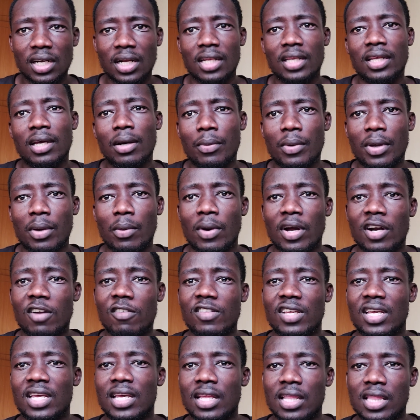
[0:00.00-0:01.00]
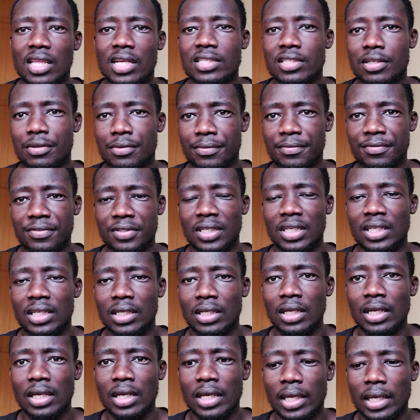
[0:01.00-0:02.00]
in a clear way, one of the key things that we've
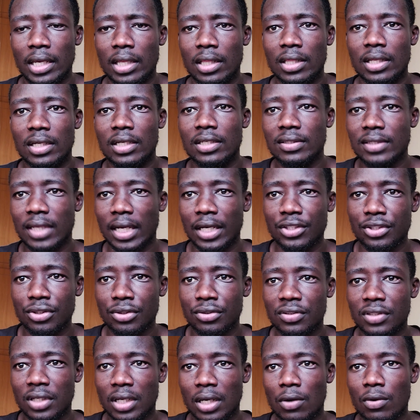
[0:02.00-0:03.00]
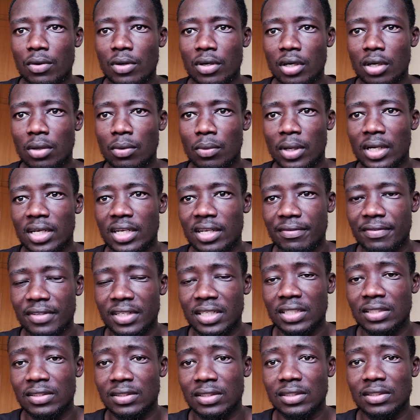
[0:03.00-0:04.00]
seen in the discussions around real-world
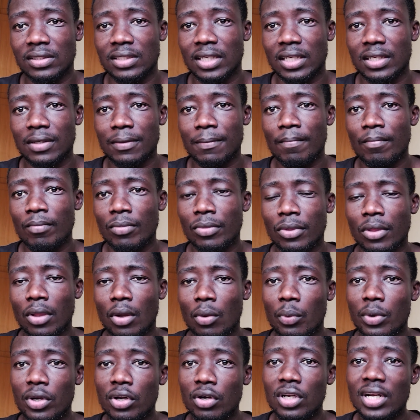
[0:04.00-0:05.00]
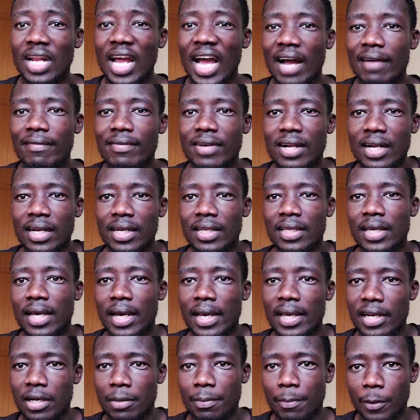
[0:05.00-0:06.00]
evidence is that we don't have clear
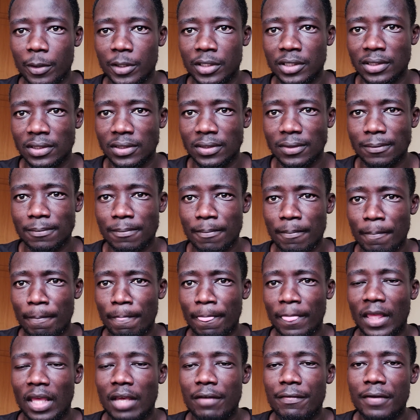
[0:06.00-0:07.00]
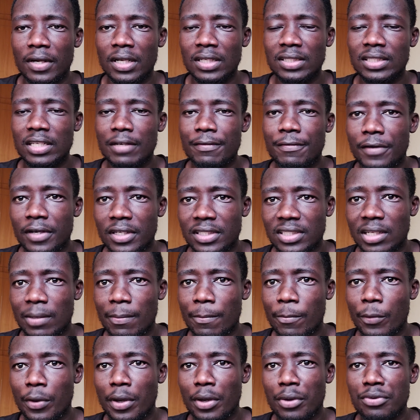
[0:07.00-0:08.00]
endpoints. If, let's say, for
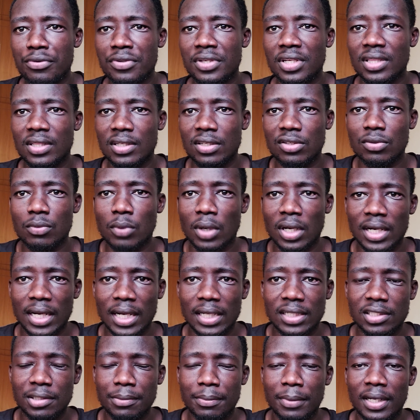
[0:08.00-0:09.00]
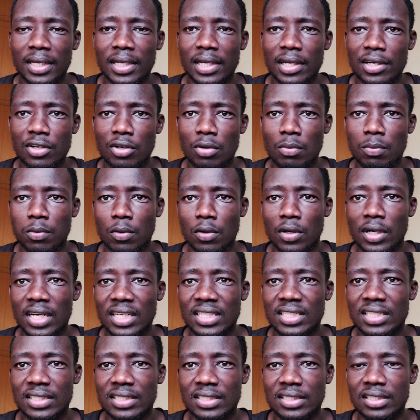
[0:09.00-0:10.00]
example, you're using this one anti-malarial
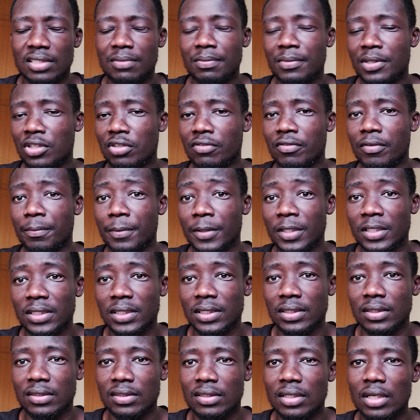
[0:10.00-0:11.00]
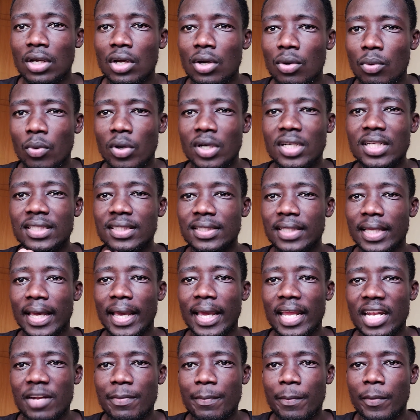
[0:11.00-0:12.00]
product in treatment of a patient, what is the
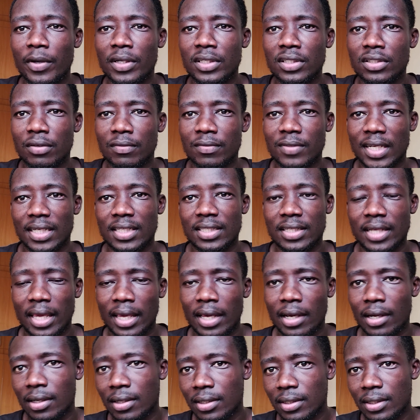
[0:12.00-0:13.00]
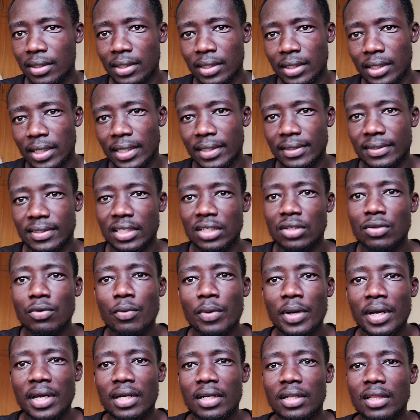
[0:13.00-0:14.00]
end point of that care? Is it
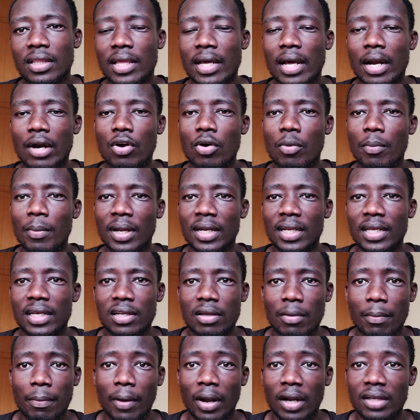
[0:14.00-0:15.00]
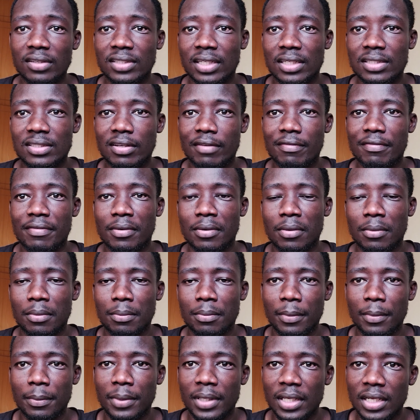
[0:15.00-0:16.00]
when there are no malaria parasites are
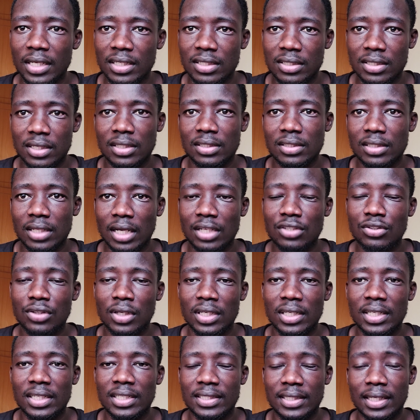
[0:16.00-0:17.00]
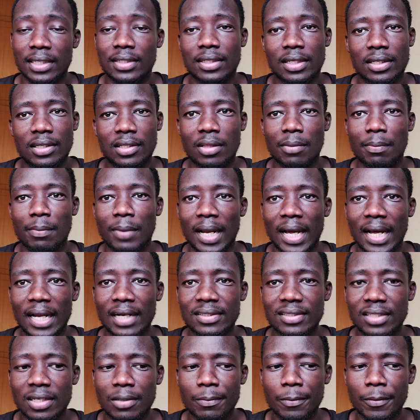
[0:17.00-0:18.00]
being traced, actually detected in the blood
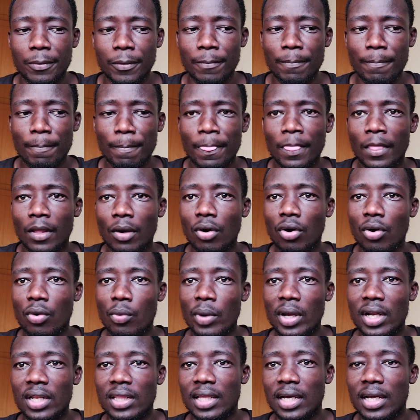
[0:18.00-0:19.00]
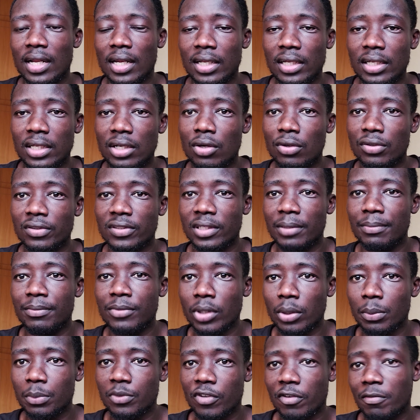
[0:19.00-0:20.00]
sample, or when the clinical
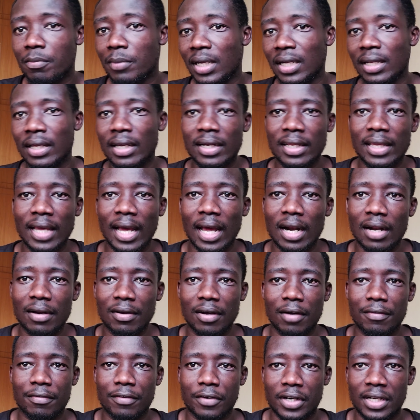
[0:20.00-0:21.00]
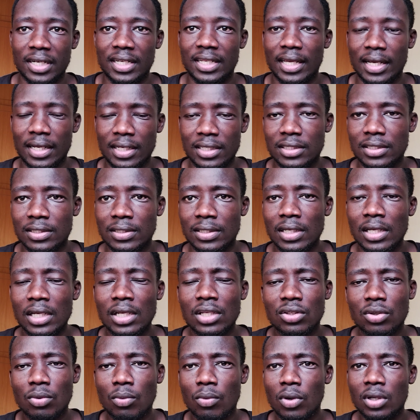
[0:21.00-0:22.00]
symptoms of malaria have already ended?
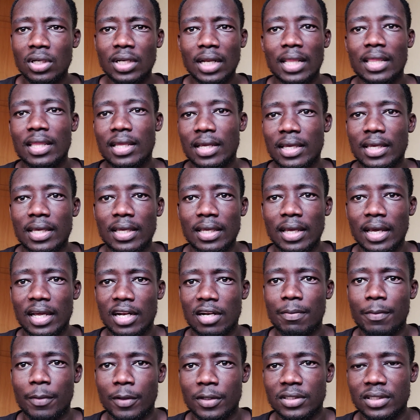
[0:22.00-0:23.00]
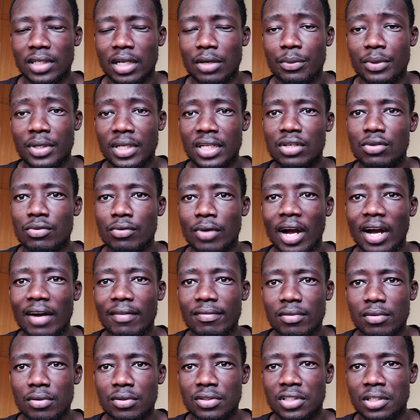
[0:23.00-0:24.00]
So what are the key endpoints? And we need to
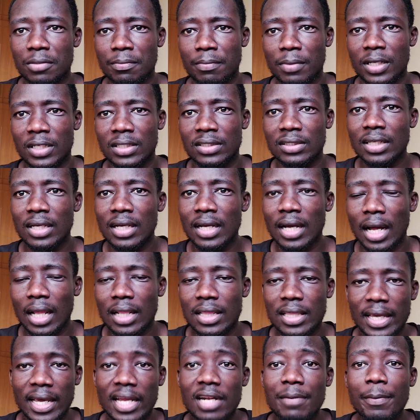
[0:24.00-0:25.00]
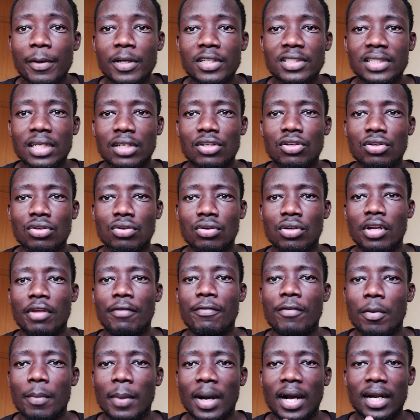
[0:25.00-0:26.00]
have those in place. And the endpoints are not only
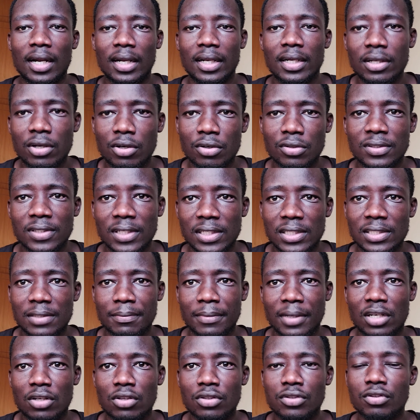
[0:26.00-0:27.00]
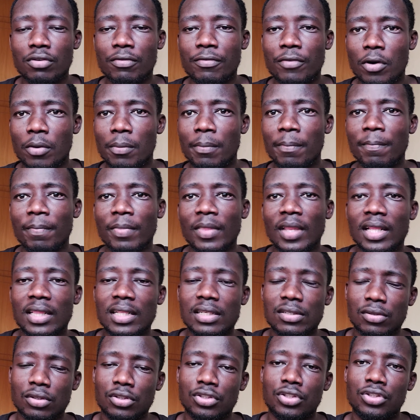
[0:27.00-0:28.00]
from a clinical setting, but also from
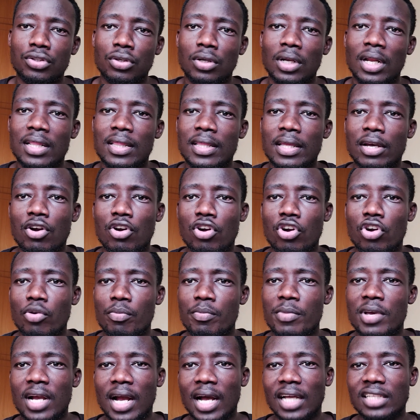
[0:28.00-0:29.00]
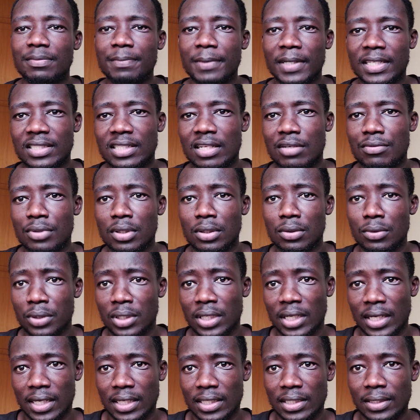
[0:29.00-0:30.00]
the social and the economic aspect that we're
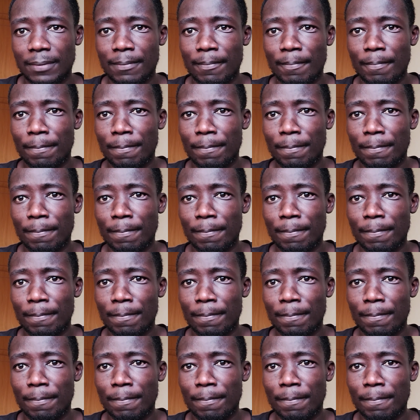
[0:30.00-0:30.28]
looking at.